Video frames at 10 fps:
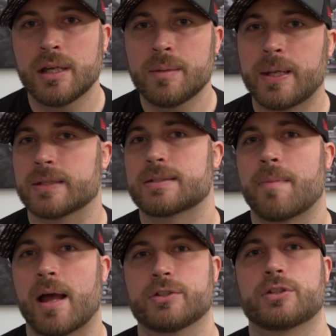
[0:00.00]
because I'm
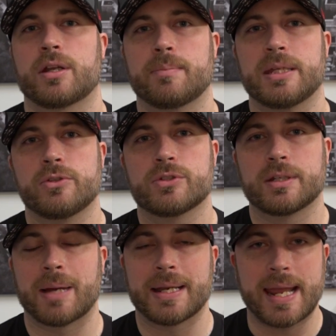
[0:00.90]
not just going to be using
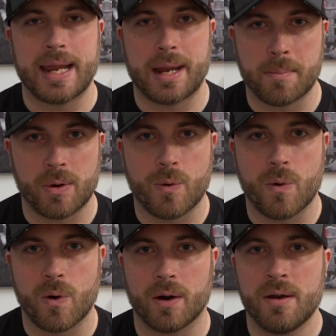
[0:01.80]
my name
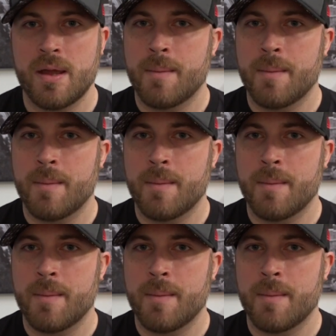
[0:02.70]
or